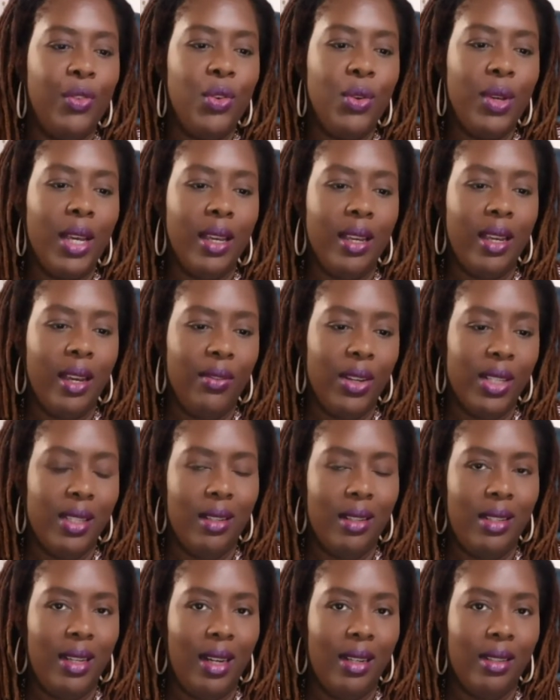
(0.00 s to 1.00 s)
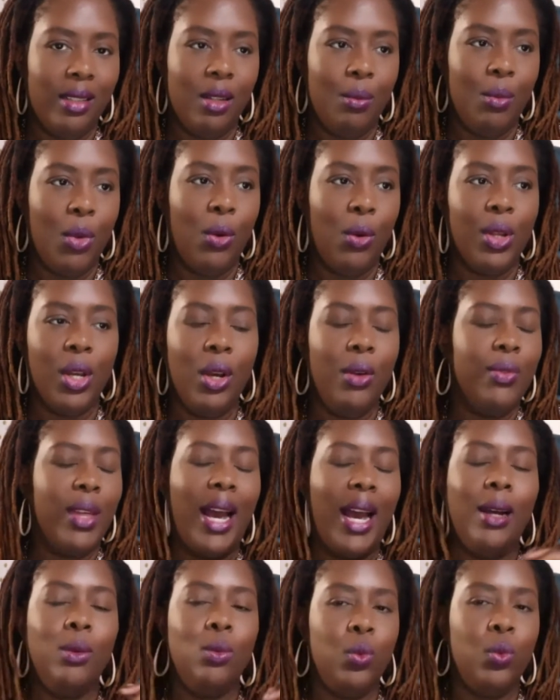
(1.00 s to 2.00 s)
can give us a testimonial,
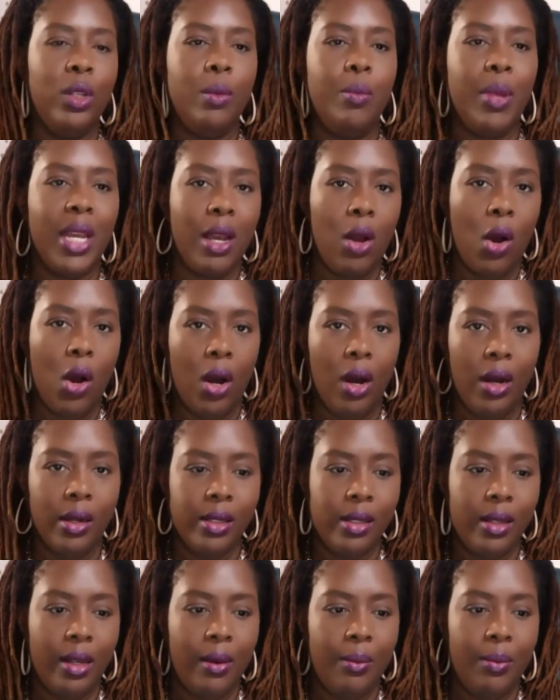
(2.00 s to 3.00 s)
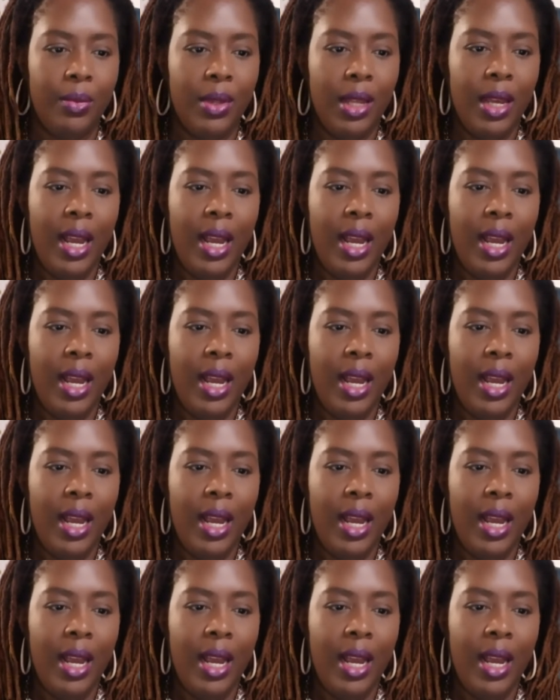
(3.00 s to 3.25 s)
that would be awesome.